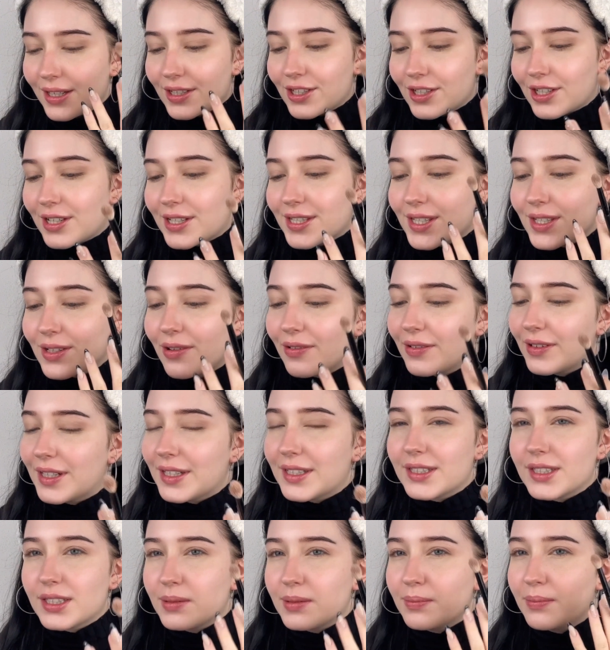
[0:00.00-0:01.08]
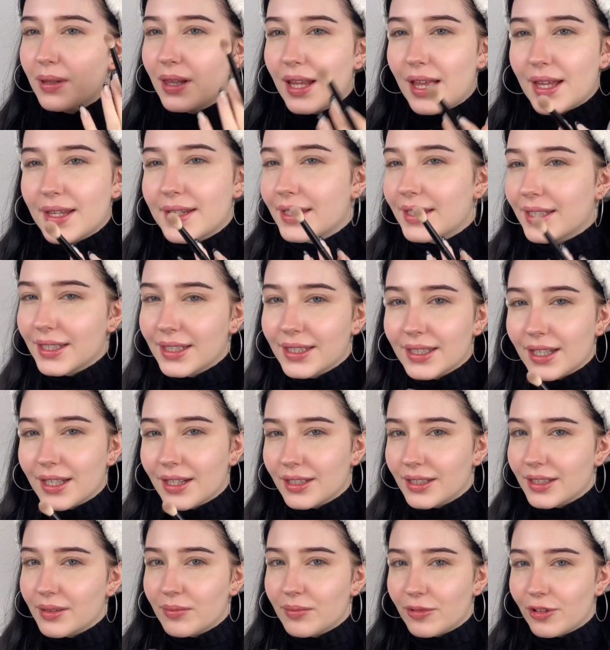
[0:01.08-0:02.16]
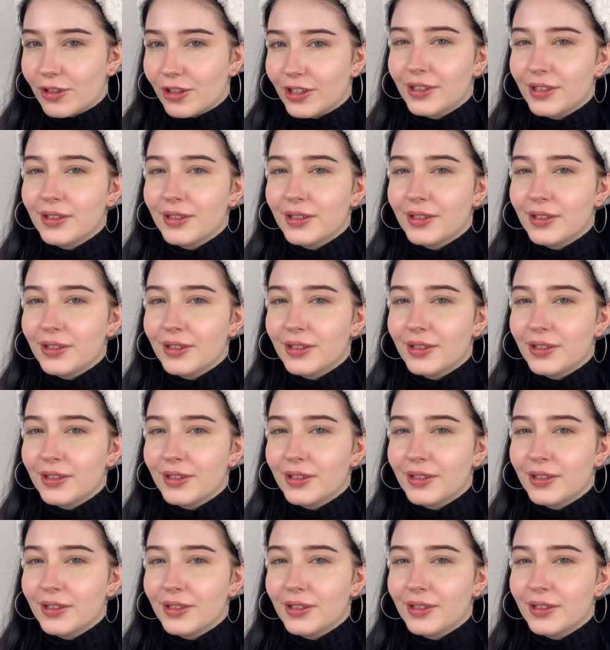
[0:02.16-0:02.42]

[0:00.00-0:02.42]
just so it's blending in a little more.